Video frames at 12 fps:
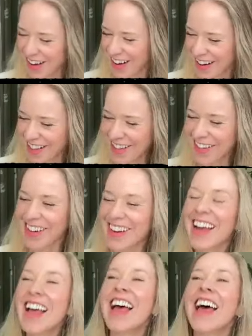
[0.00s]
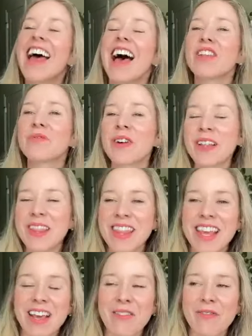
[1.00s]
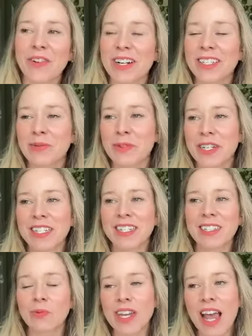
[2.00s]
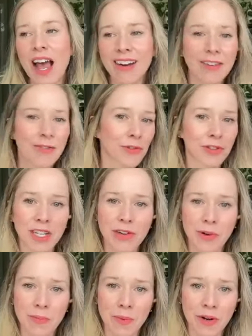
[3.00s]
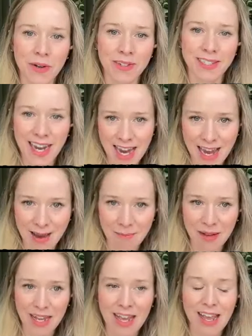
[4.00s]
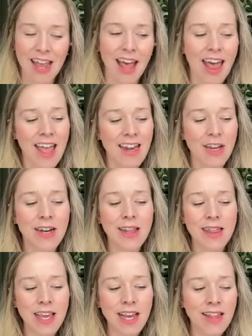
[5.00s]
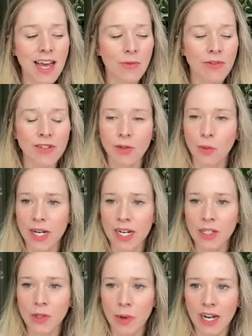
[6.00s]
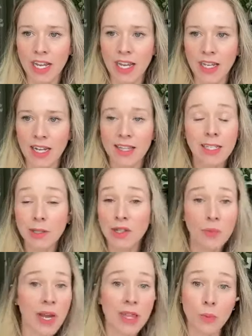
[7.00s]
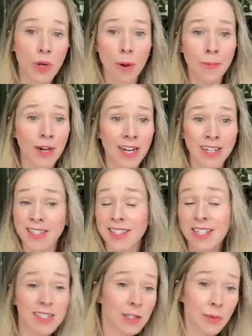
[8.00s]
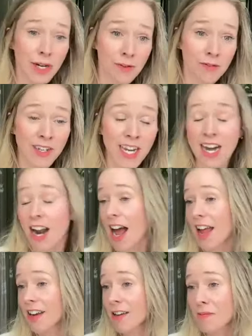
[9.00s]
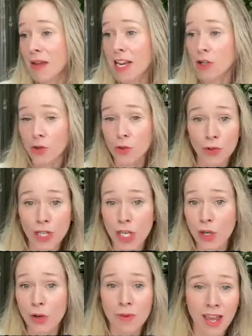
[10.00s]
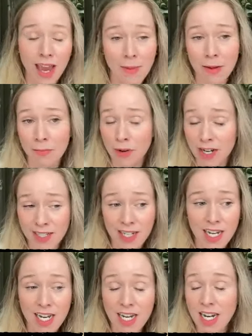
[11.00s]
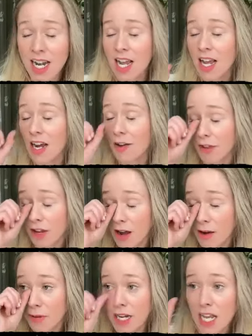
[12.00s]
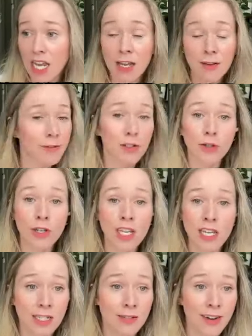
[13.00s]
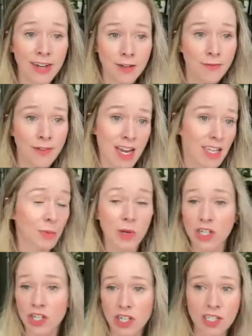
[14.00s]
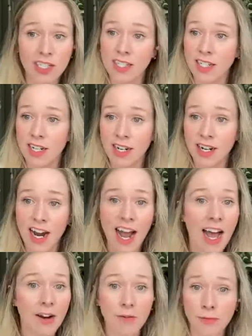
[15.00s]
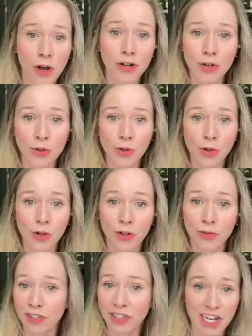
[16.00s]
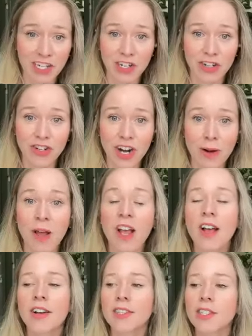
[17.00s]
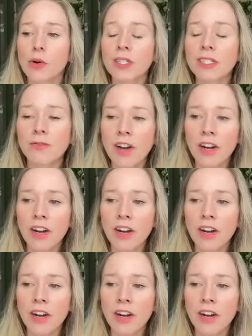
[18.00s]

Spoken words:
go through. And one thing for us was we had a fully remote team. And you'd think that with 2020, and this is the way that we'd operated since 2015. I didn't meet Julie, who became our president of the company, for 2 years, face to face. We just had a virtual relationship. And so it was